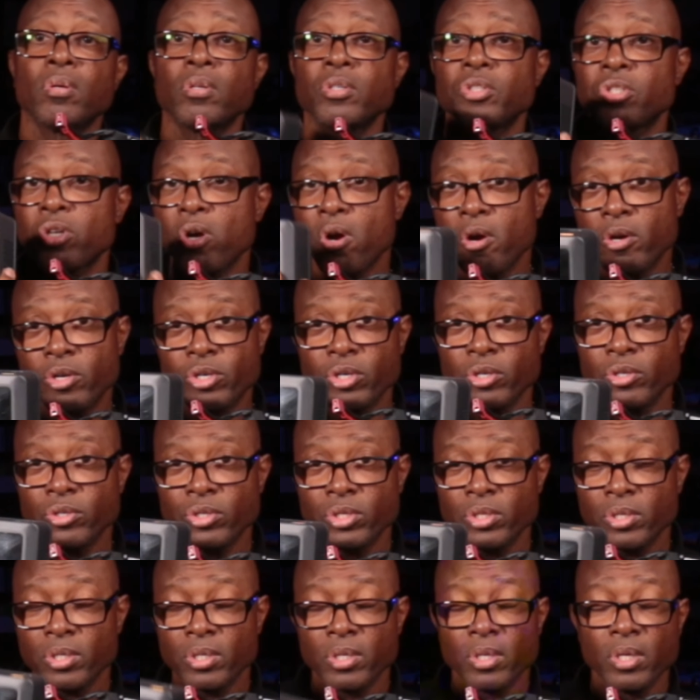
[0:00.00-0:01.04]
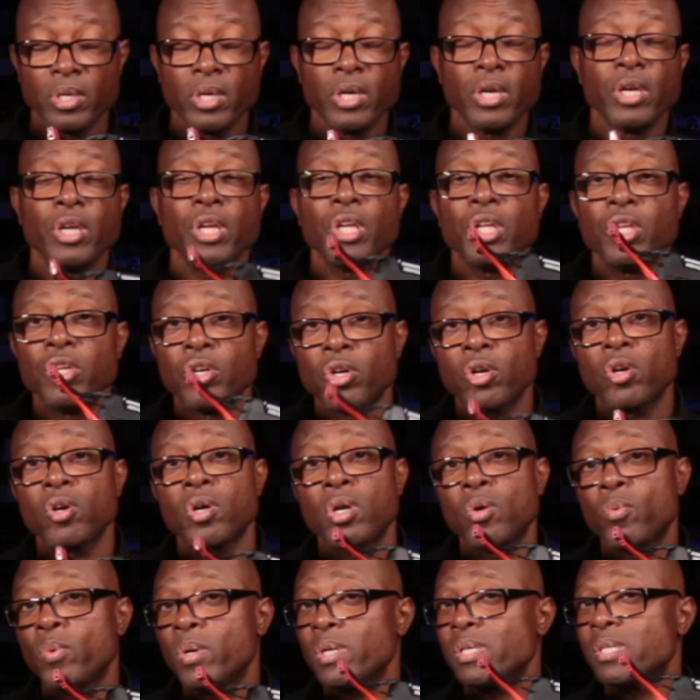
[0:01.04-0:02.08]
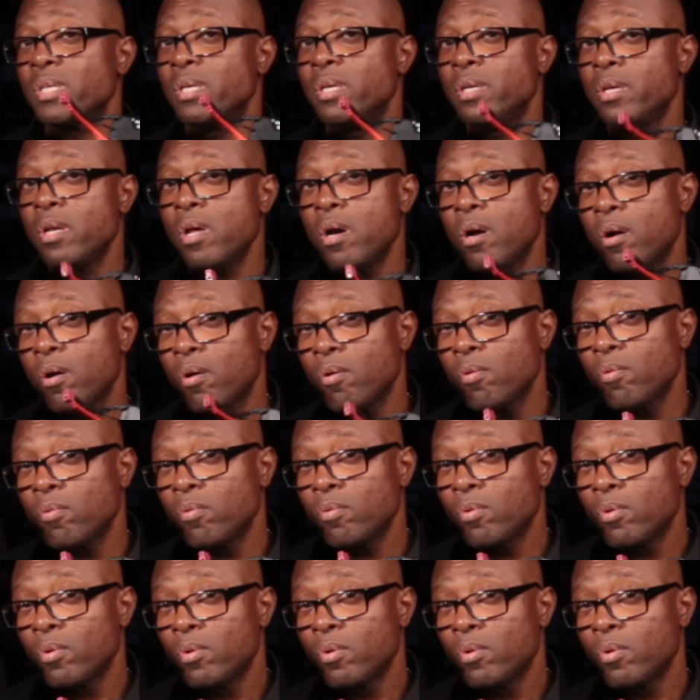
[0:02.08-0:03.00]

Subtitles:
chargers, you're going to want to know,